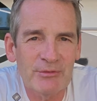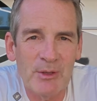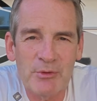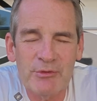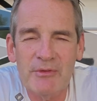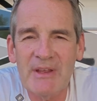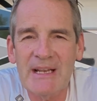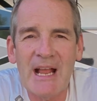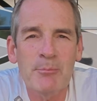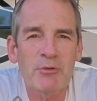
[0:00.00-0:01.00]
to troubleshoot
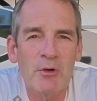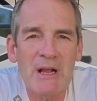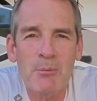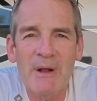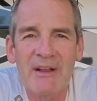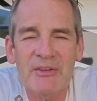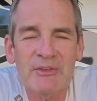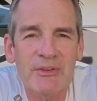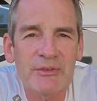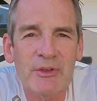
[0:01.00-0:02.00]
that. I broke out my
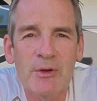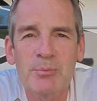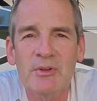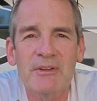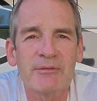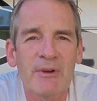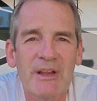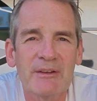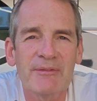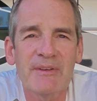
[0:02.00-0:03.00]
oscilloscope looking
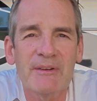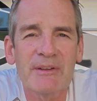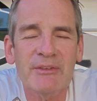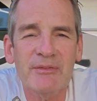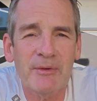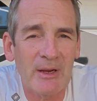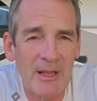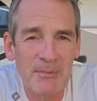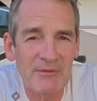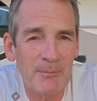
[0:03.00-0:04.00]
for interference
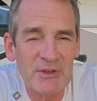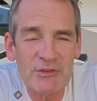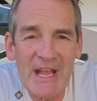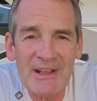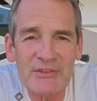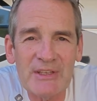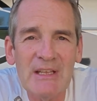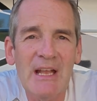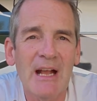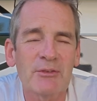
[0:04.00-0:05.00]
coming from the
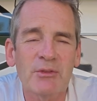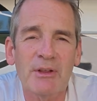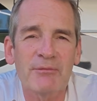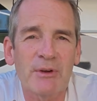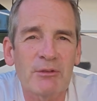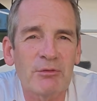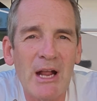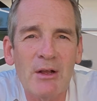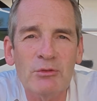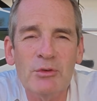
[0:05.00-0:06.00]
chassis. I was looking for
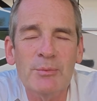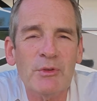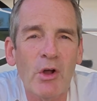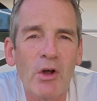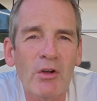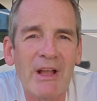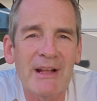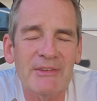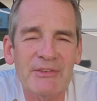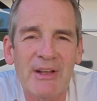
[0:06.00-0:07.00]
ground loops, all
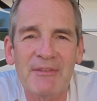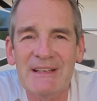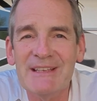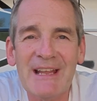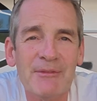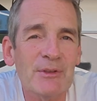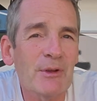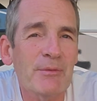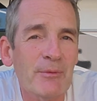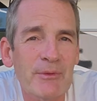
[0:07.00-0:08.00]
kinds of stuff. I did have to
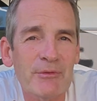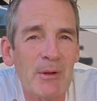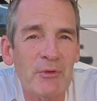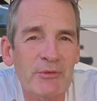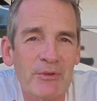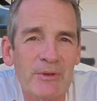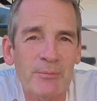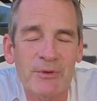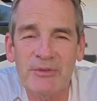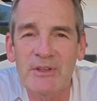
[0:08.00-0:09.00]
go through the
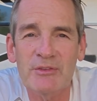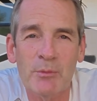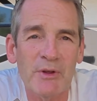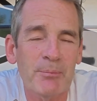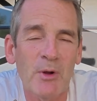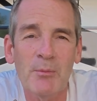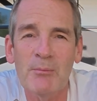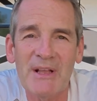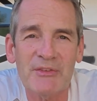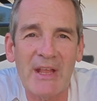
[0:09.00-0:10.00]
troubleshooting procedure with
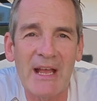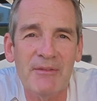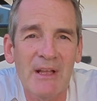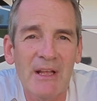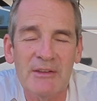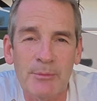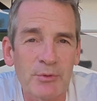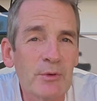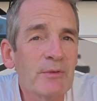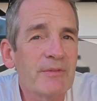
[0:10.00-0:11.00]
Mobile Must Have to
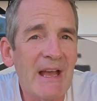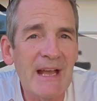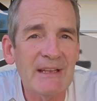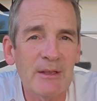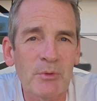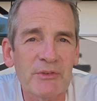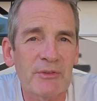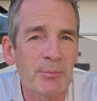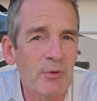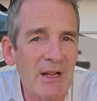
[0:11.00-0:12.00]
prove that it
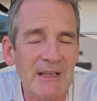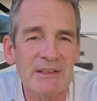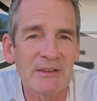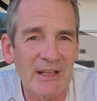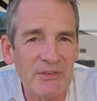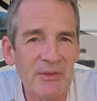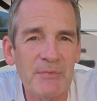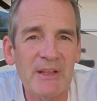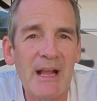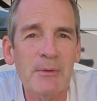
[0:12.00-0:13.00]
was the product and not
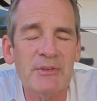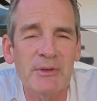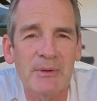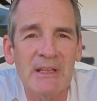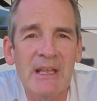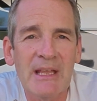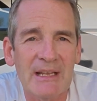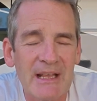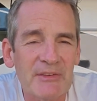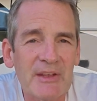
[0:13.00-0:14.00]
something I was doing.
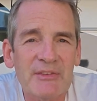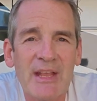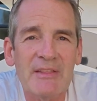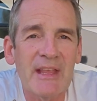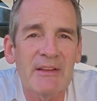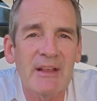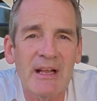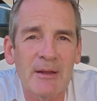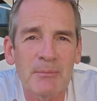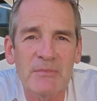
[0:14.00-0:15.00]
And as I said, they
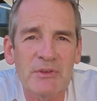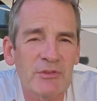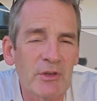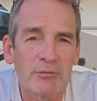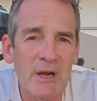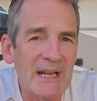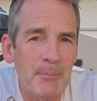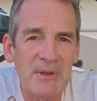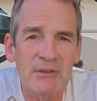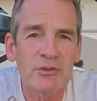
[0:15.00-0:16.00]
um, stood right
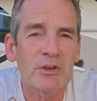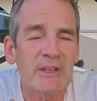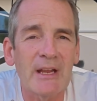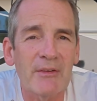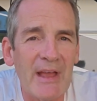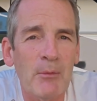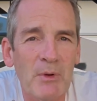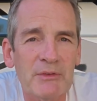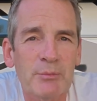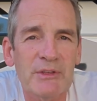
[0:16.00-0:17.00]
up and took care of that
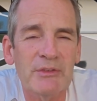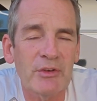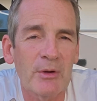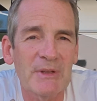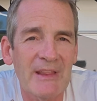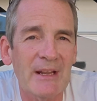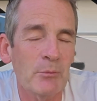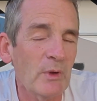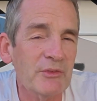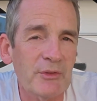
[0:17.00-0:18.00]
once we determined that
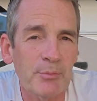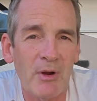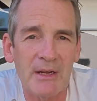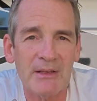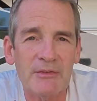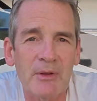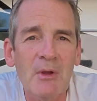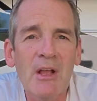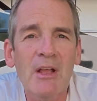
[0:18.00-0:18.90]
it was the product. So